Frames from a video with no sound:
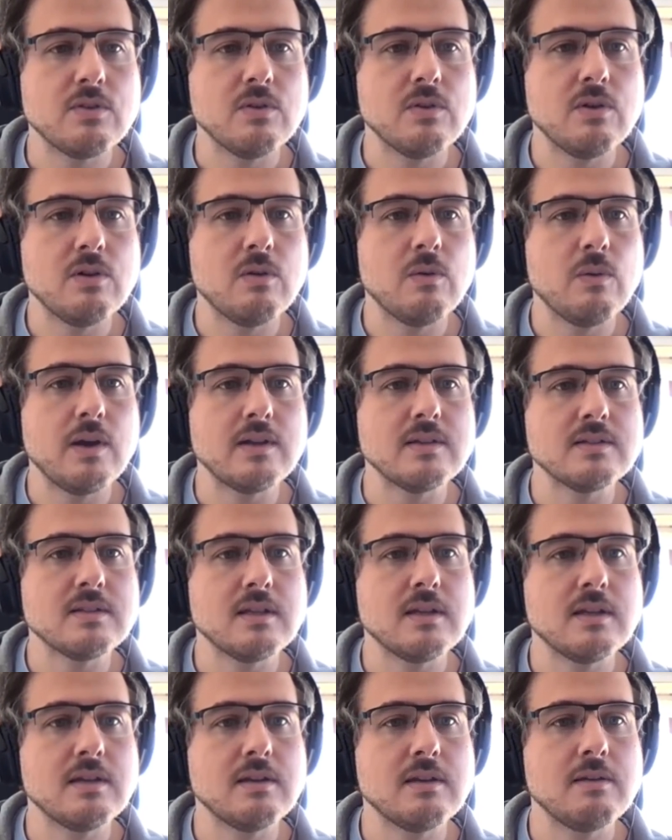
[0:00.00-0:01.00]
What is
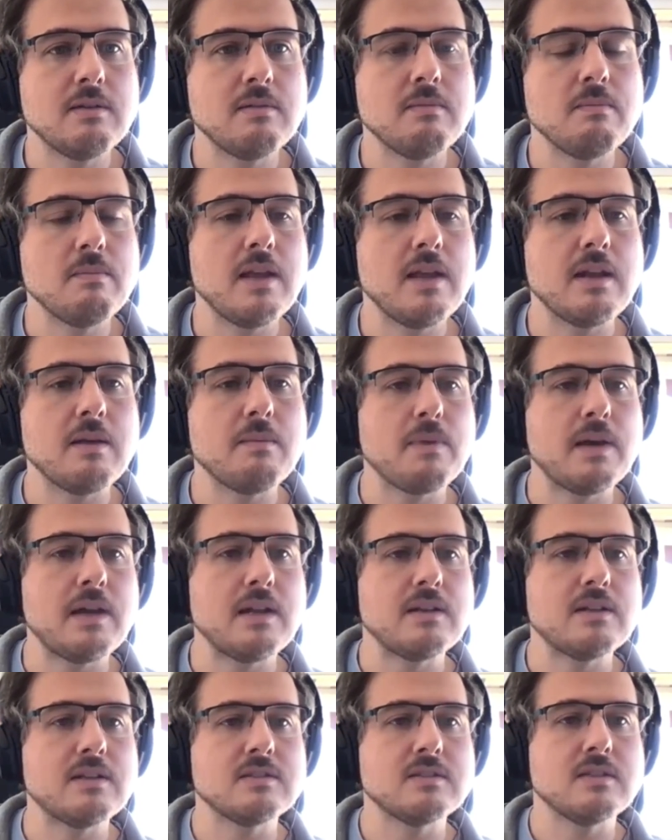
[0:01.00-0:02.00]
the main
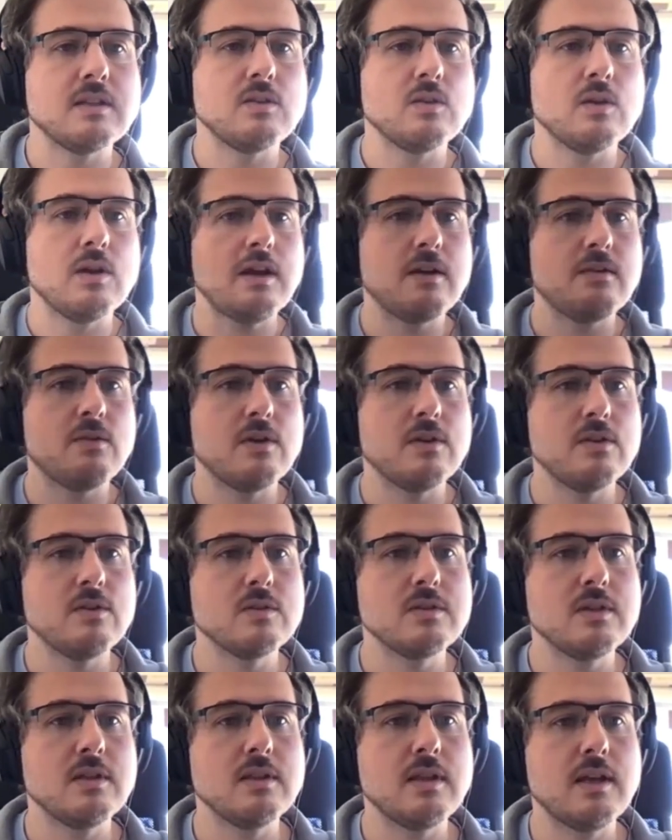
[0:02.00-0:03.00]
advantage that you have when
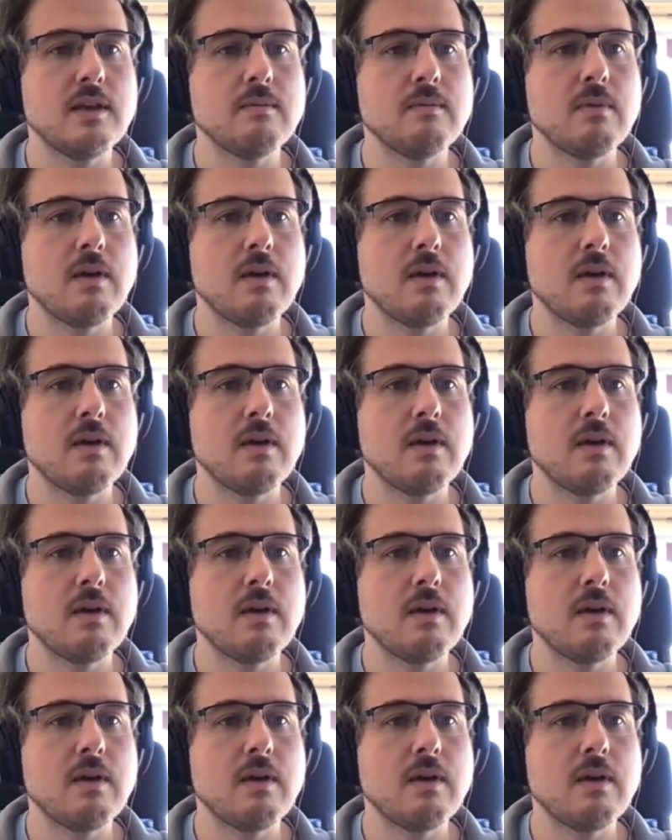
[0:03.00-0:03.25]
using them?